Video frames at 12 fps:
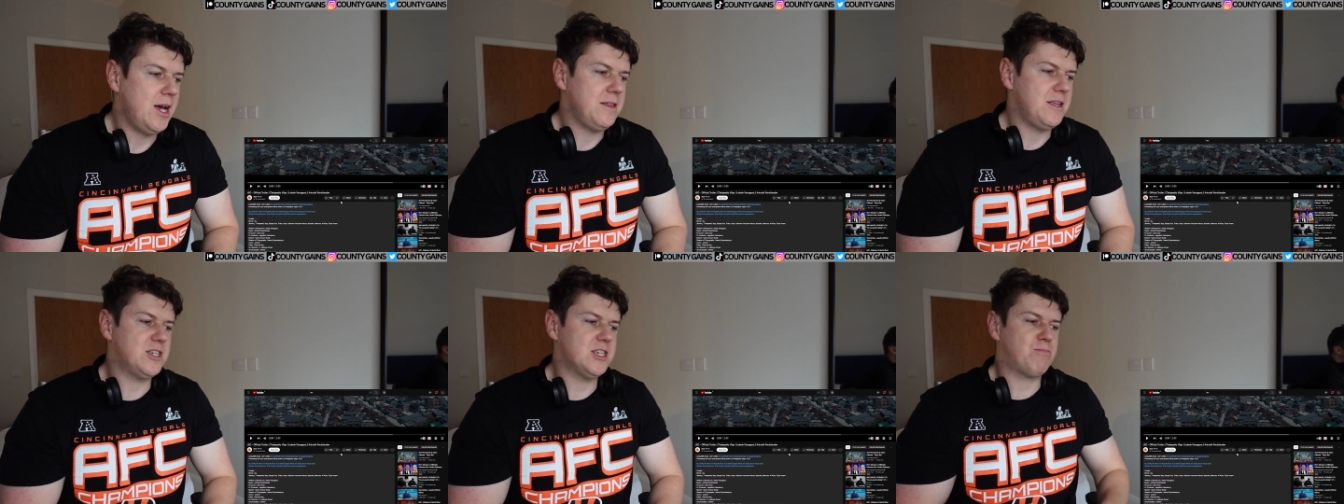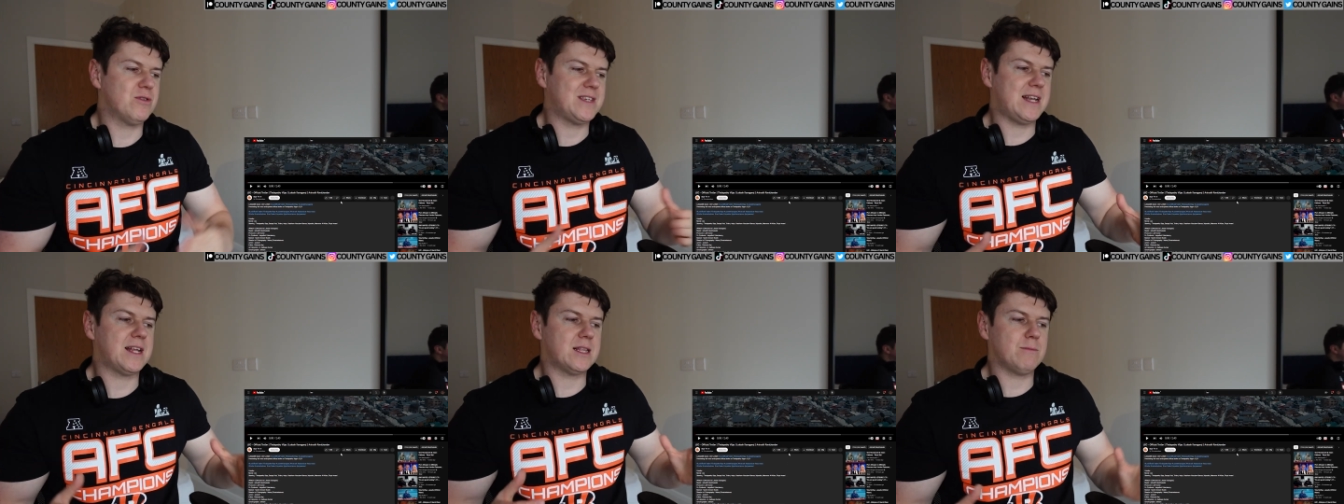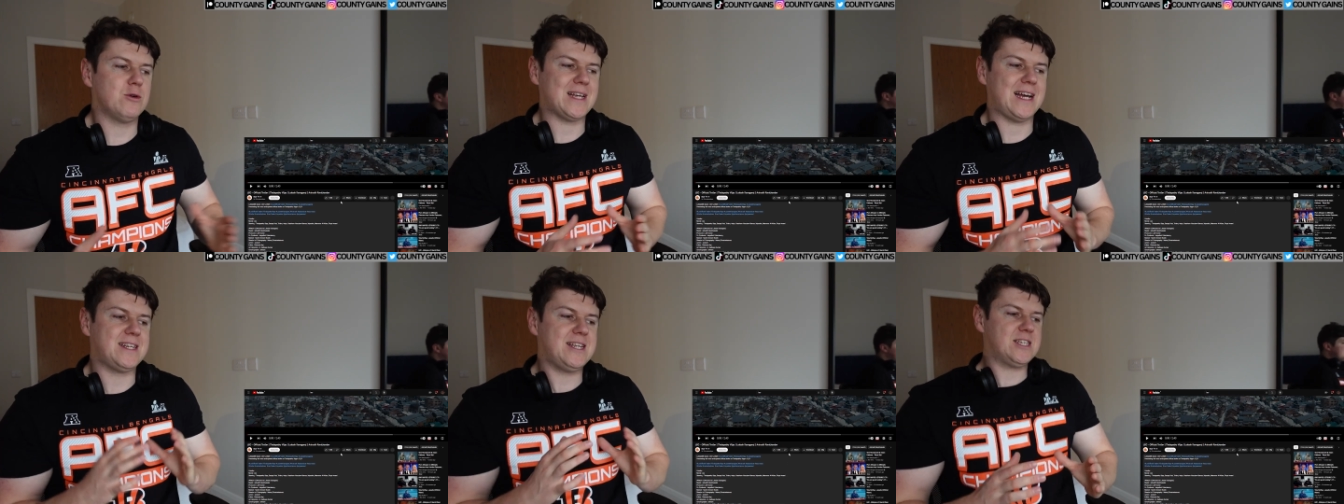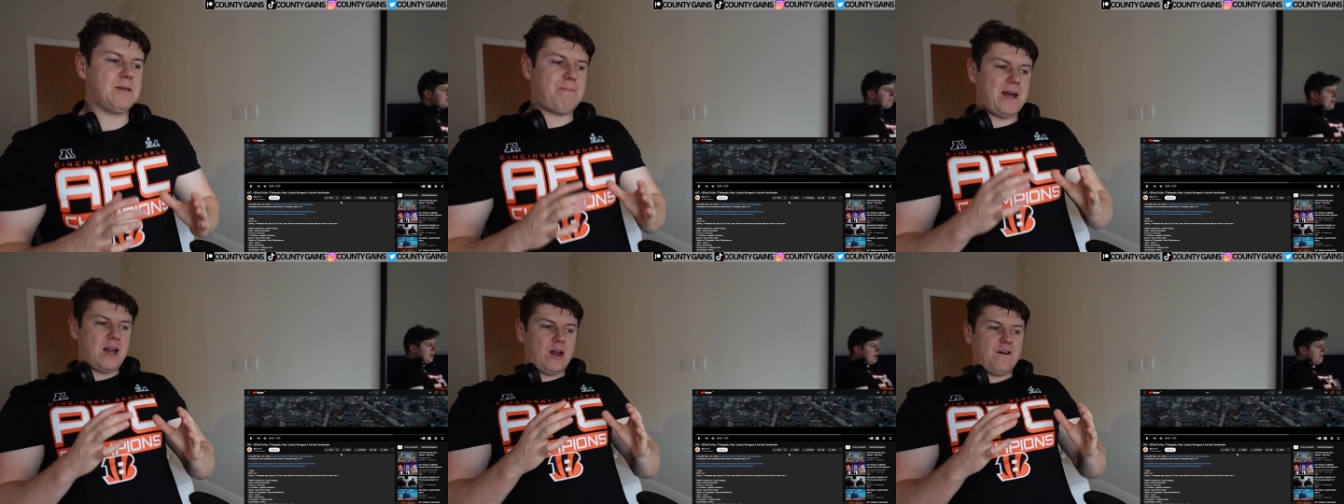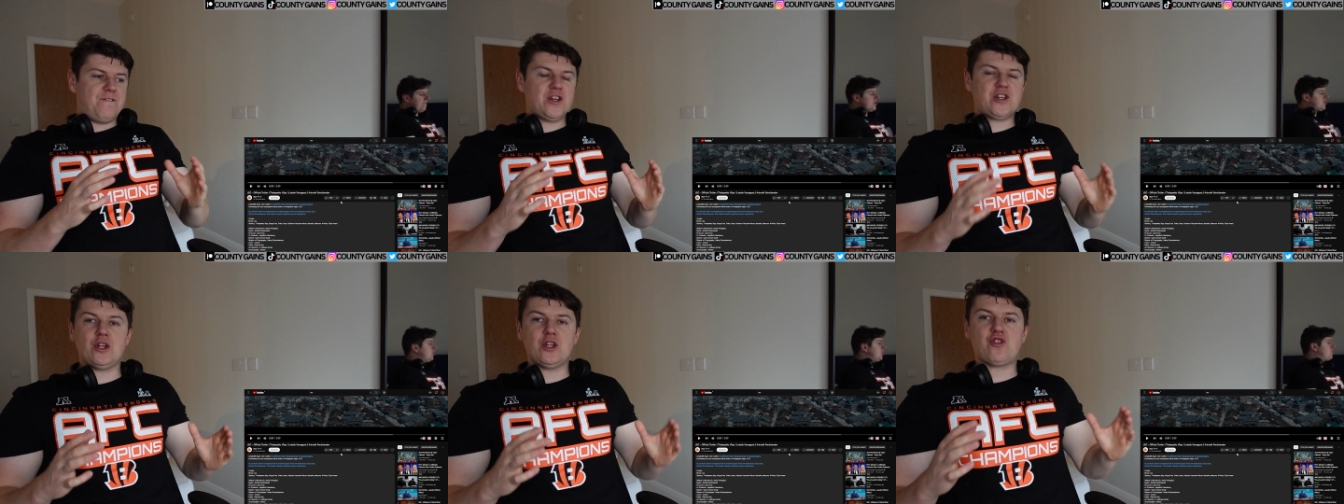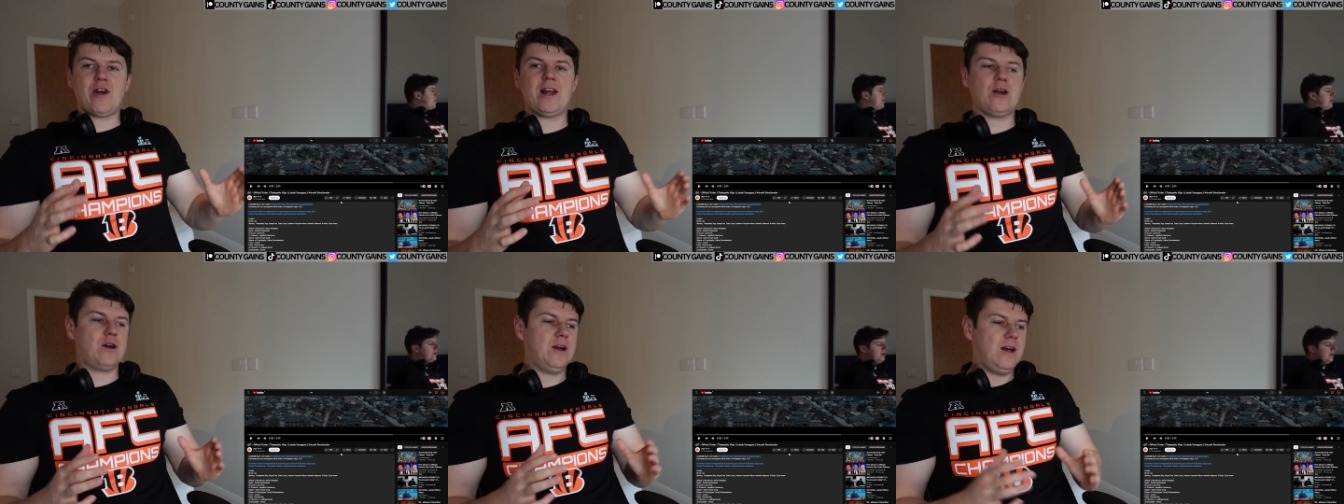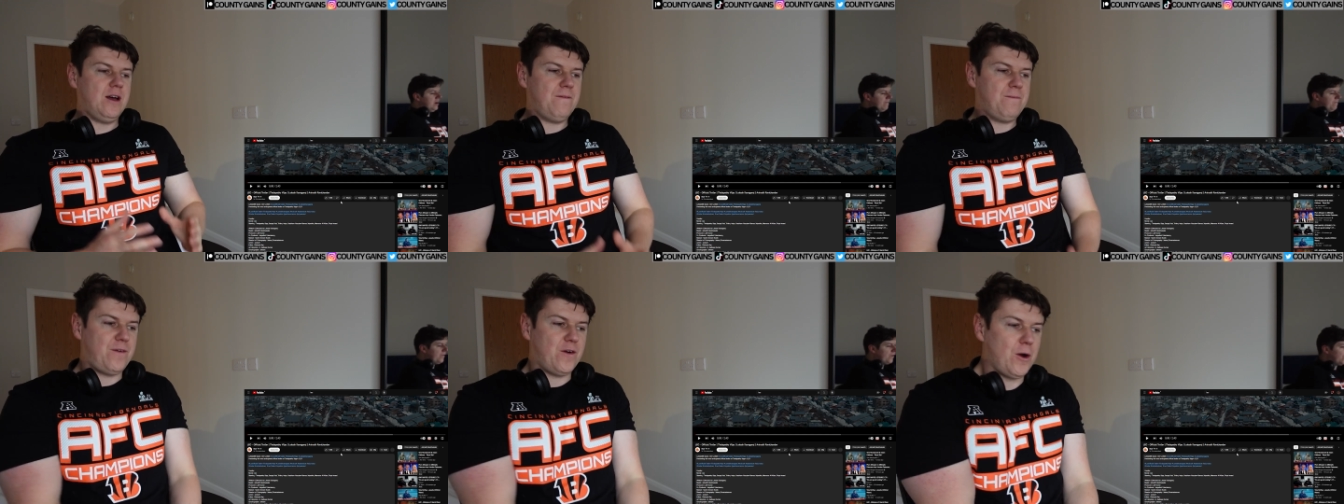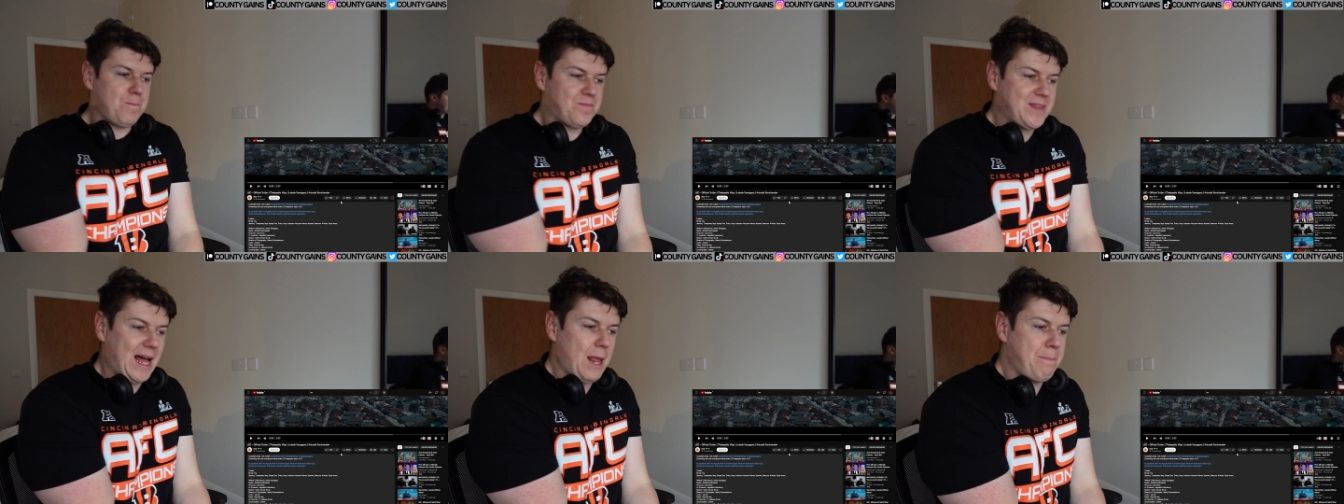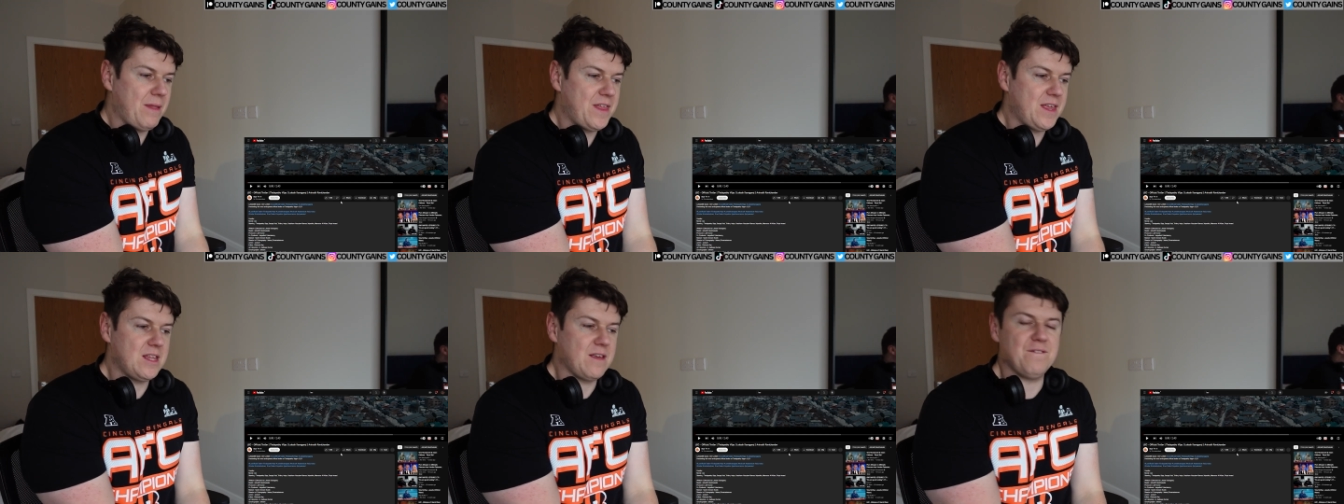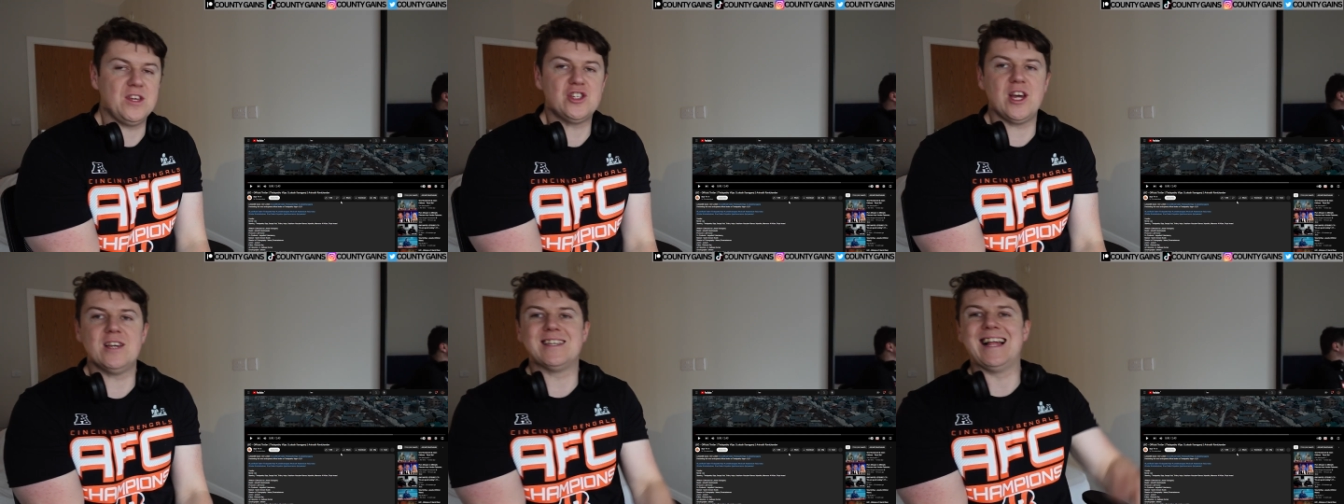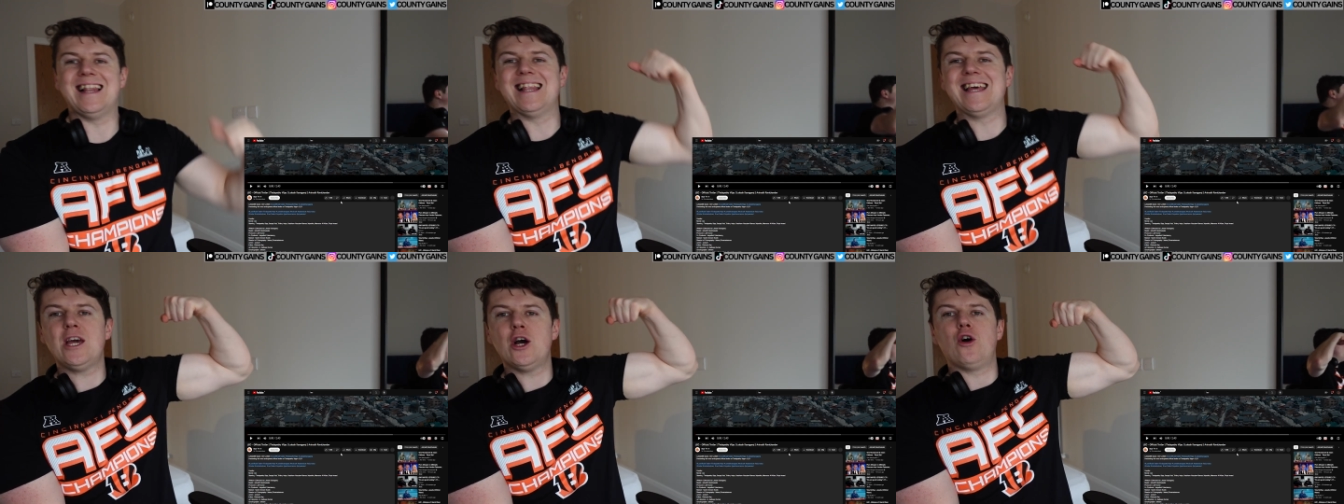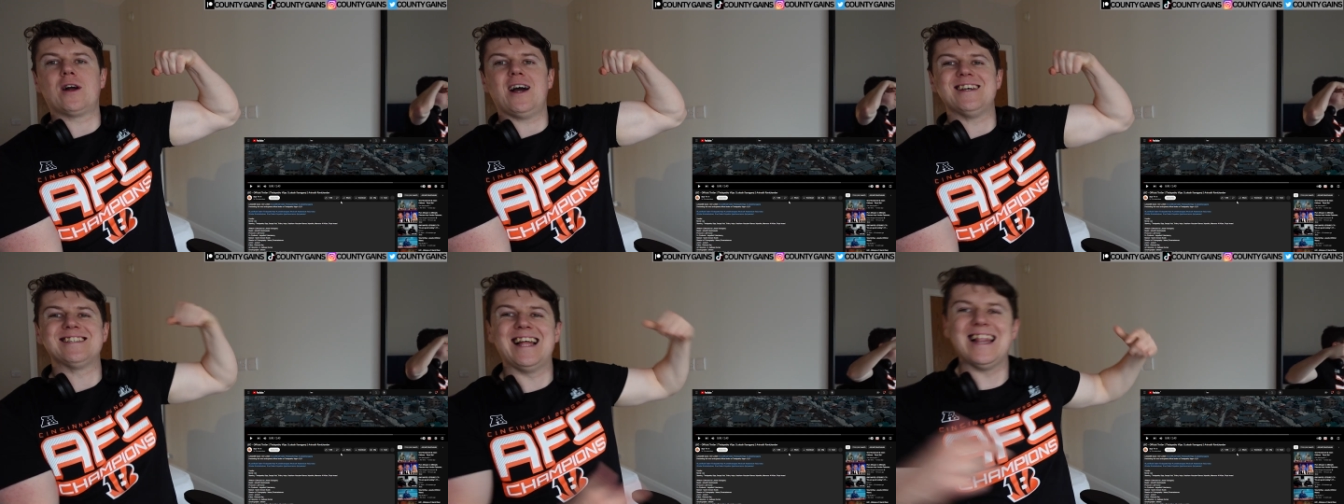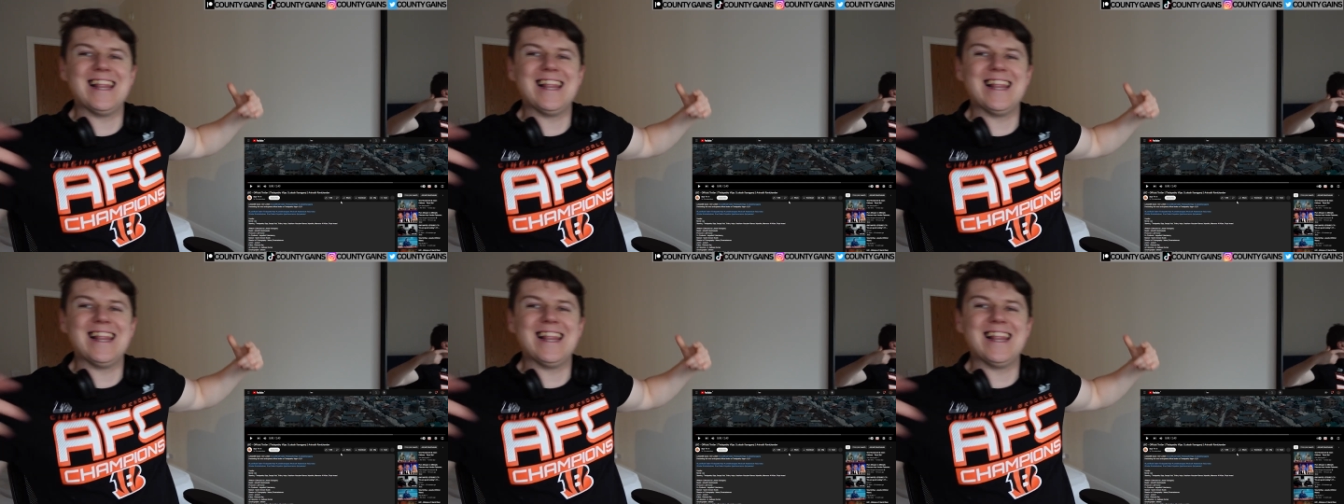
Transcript: This is presenting the most anticipated official trailer for Thalapathy Vijay's Leo, guys.